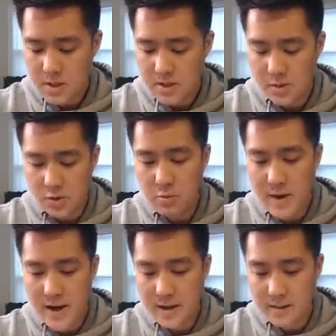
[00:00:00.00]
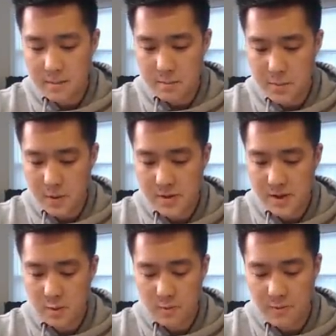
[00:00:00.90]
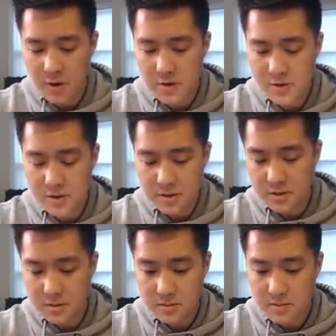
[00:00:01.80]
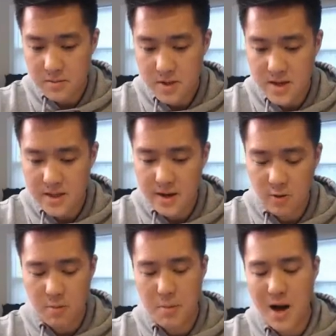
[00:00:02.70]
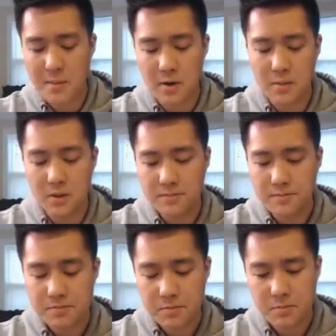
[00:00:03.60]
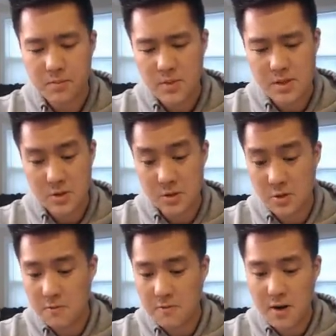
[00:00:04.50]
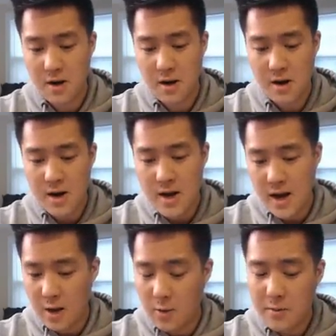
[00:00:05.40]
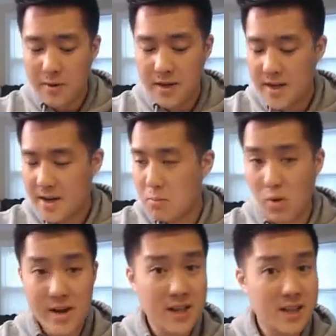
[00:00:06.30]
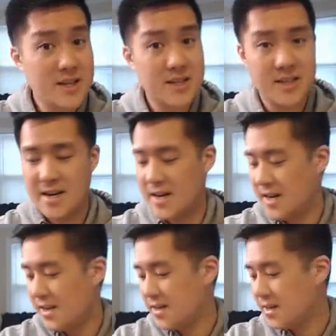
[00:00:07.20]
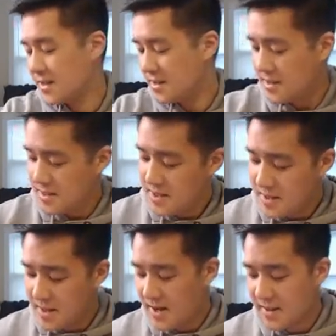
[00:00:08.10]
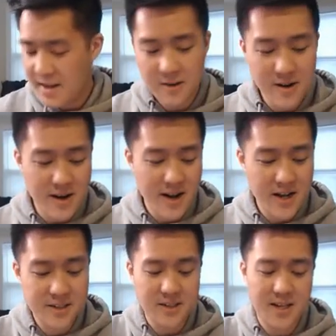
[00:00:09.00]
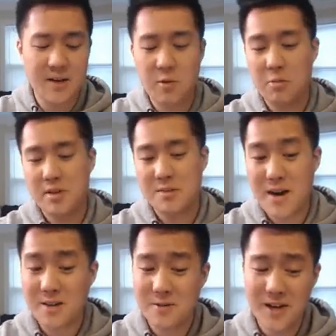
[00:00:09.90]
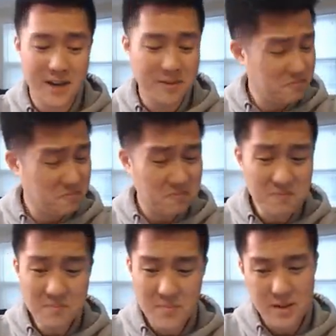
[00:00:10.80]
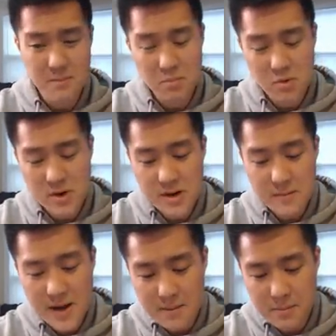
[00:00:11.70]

Zubat, Parasect Reverse, and the Necrobominable. So, so far, uh, while we did get a break at least, uh, it's, it's not that great. And actually, the last time I opened this box, we got pretty bad